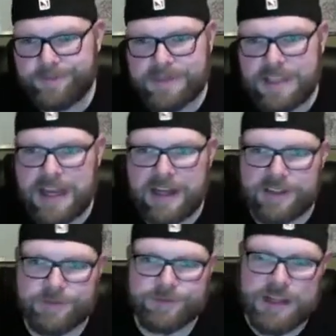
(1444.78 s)
I don't
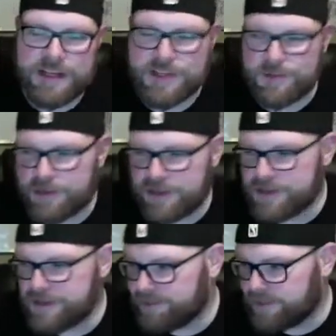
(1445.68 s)
know. It is what it
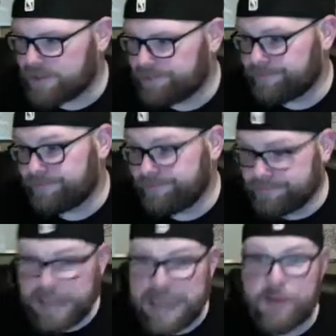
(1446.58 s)
is. But
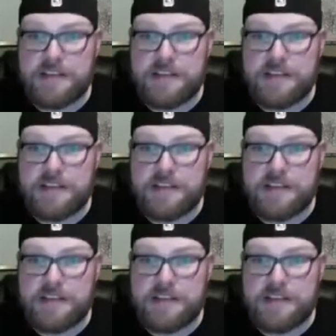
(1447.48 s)
anyways.